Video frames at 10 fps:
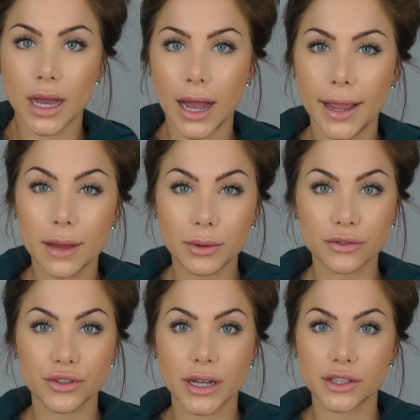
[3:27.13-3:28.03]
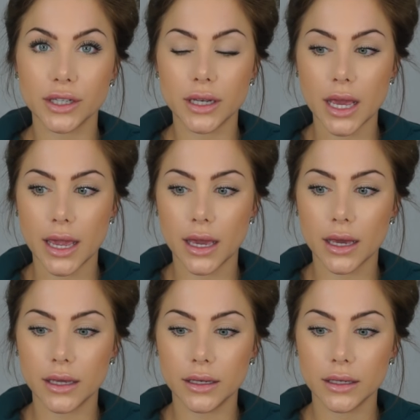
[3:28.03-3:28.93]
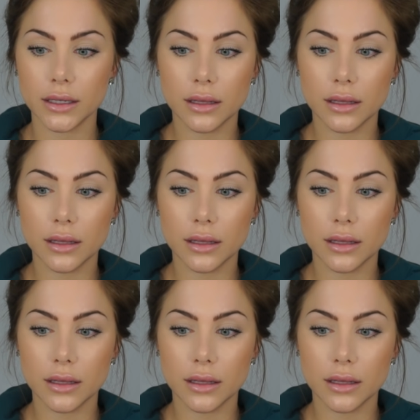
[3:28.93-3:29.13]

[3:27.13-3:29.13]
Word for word: I had breast reduction and